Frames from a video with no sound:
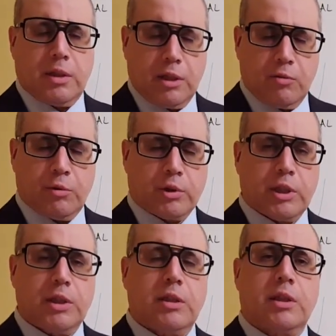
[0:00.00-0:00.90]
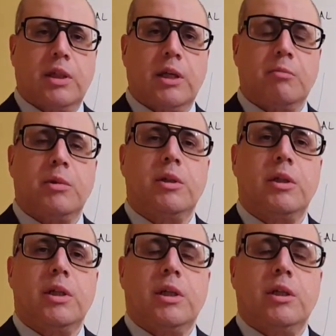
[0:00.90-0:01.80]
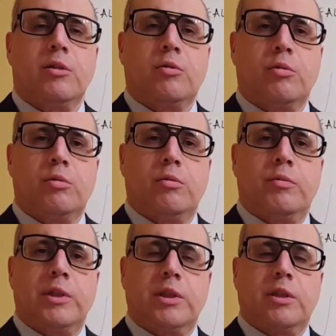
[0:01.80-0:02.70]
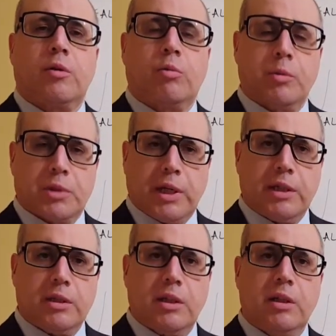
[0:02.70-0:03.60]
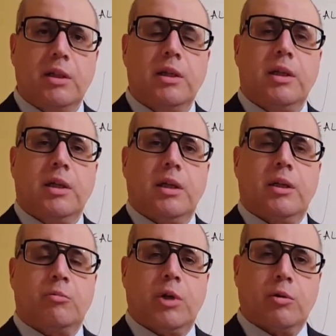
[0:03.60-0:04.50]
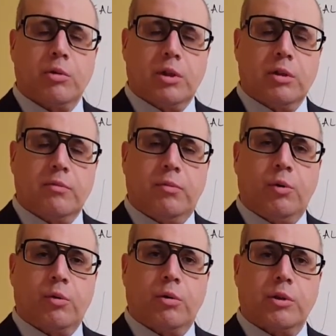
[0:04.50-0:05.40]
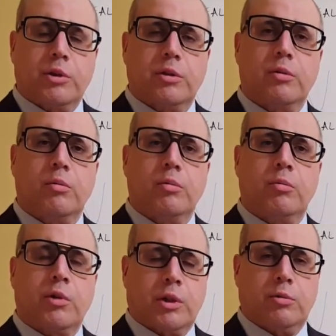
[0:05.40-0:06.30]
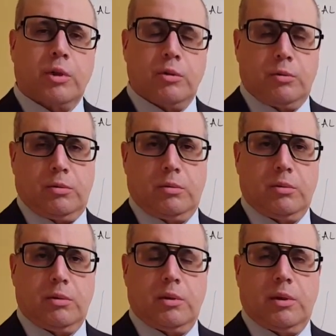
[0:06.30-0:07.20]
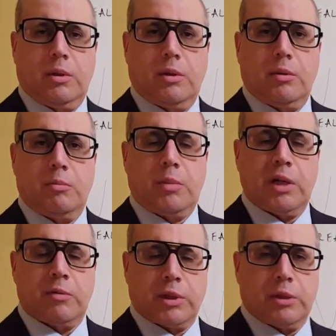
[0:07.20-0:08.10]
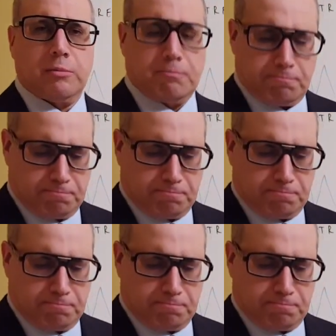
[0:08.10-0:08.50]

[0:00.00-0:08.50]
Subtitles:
Thank you for taking the time to visit our website, and we're looking forward to working with you. Bye for now.